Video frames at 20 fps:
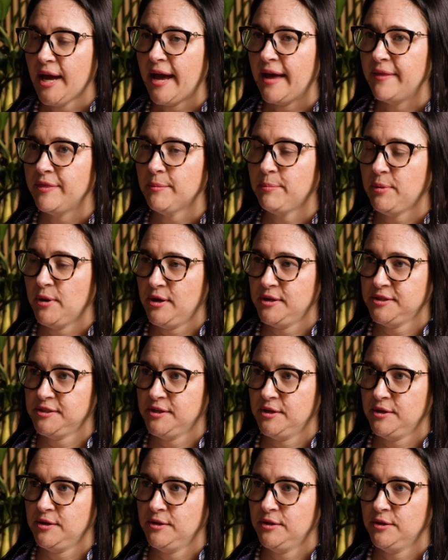And
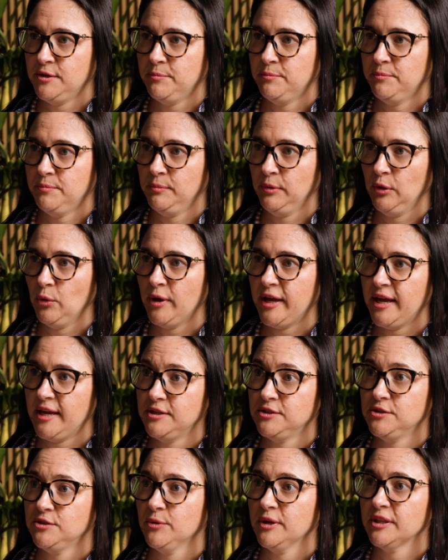the lawyer
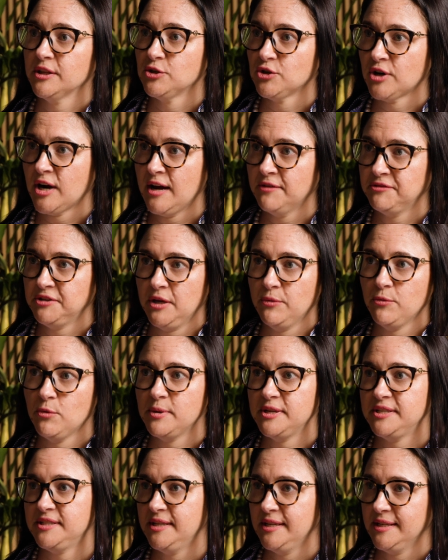who's doing the drafting will
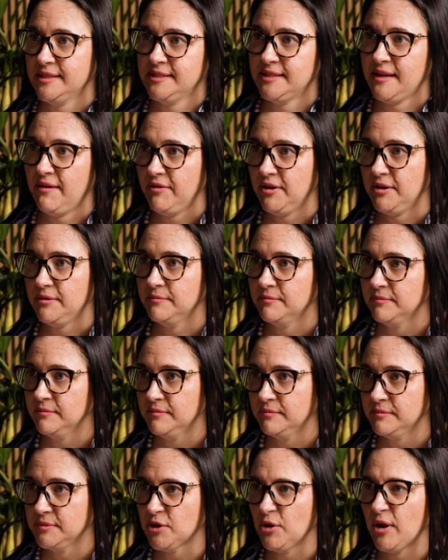be 6, 7.
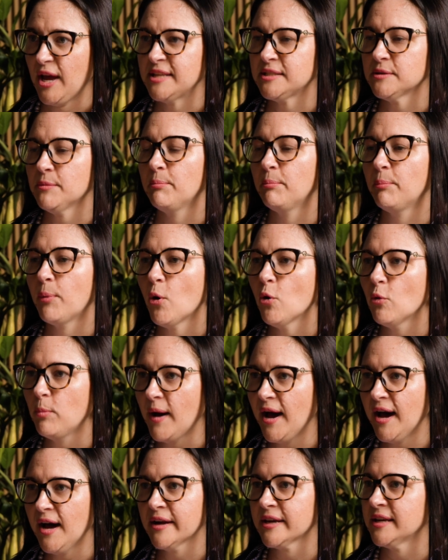So as a
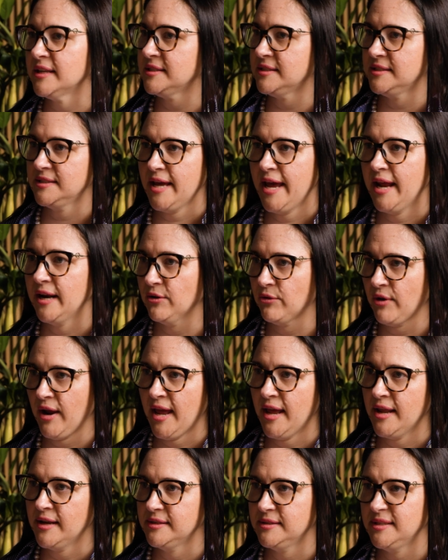ballpark, it's 10
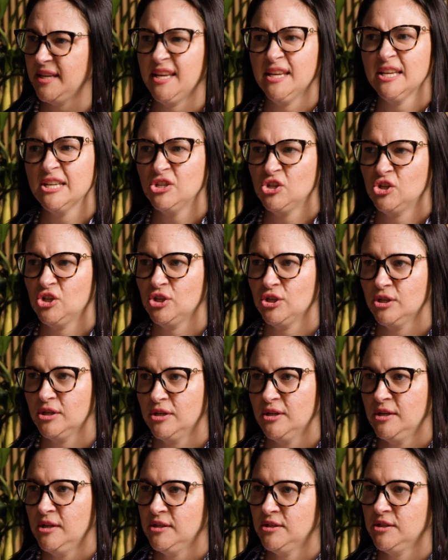grand-ish
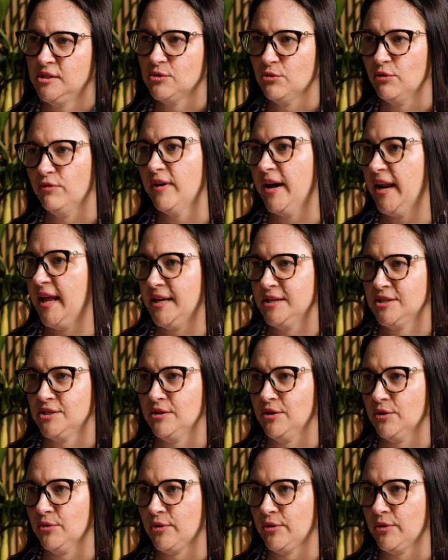to do a financial